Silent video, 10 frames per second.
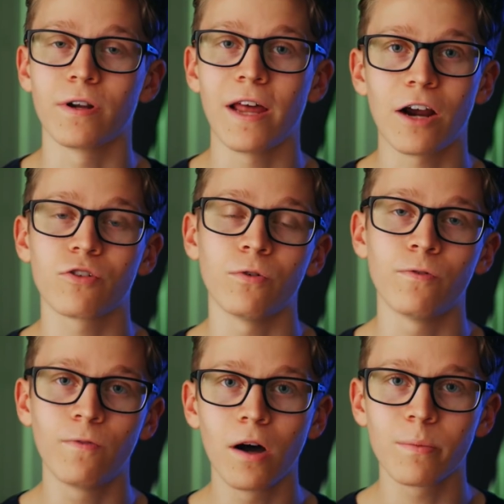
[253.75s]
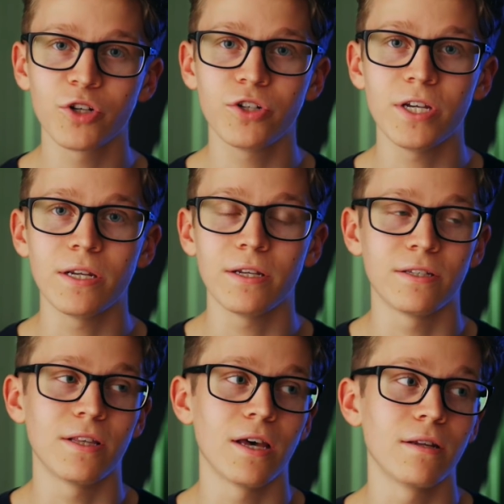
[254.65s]
an actual fog machine
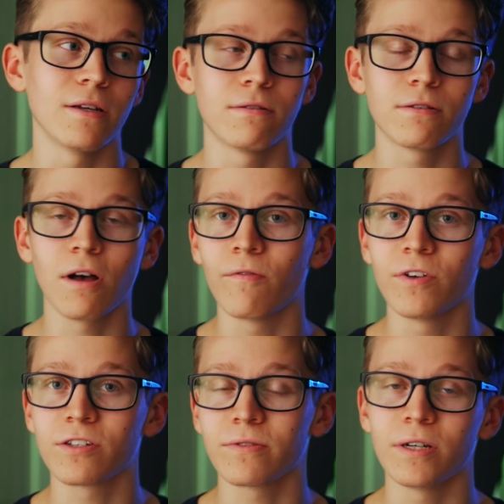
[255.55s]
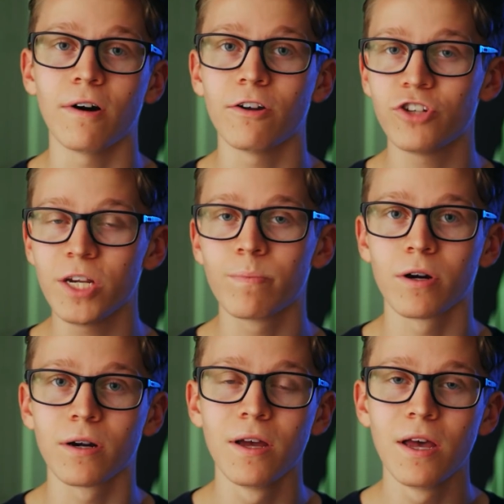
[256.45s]
is that it's obviously a lot
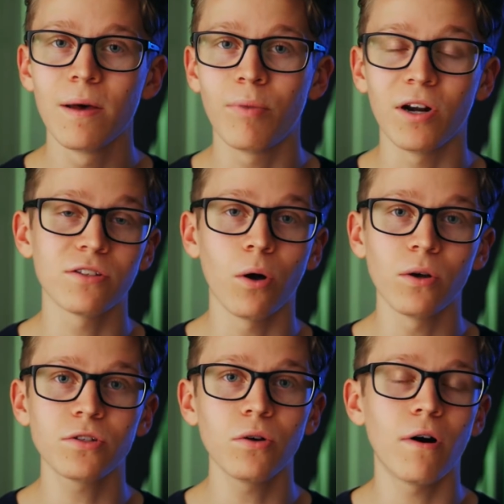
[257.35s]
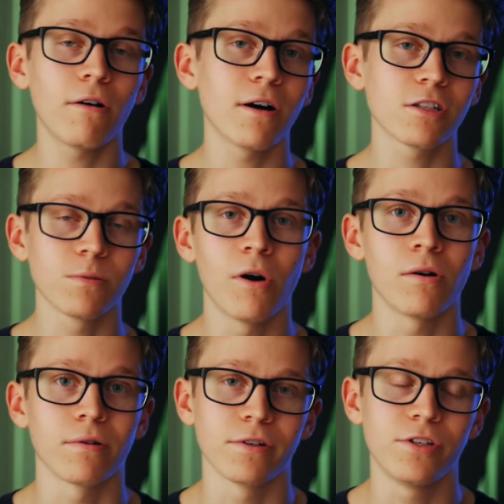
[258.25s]
cheaper, but it's also a lot
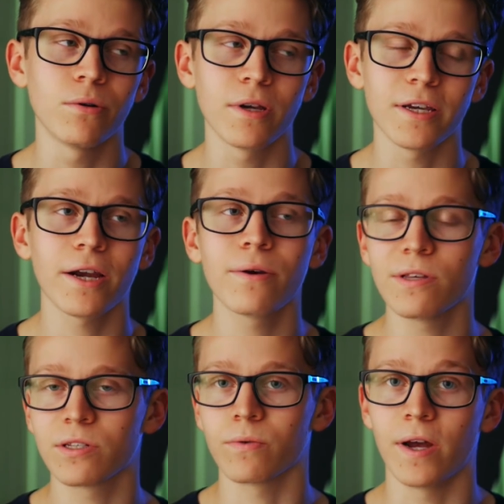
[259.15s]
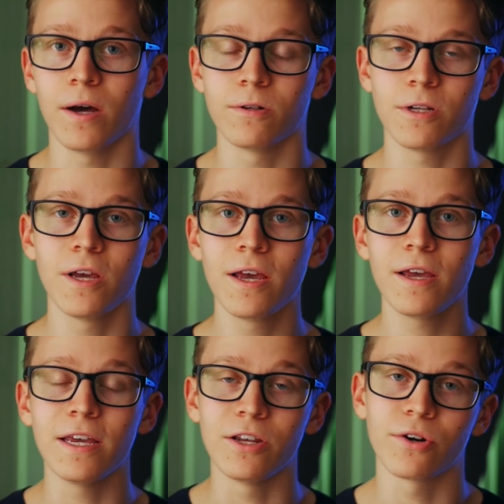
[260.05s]
smaller, so you can carry this around
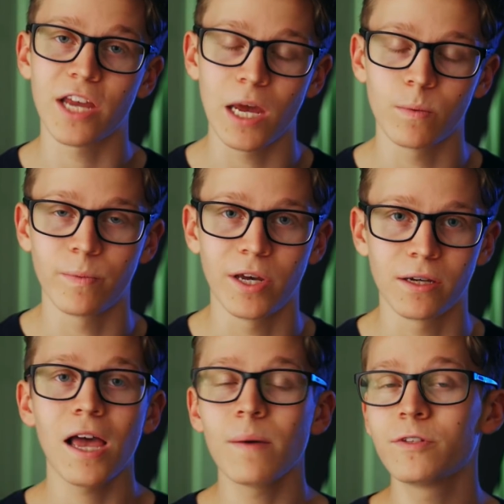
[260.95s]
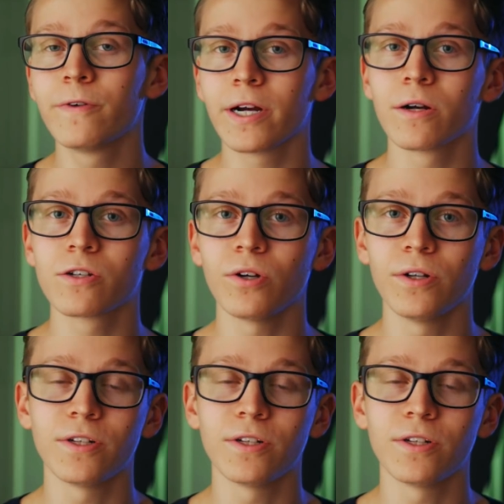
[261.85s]
in your camera bag. Atmosphere Aerosol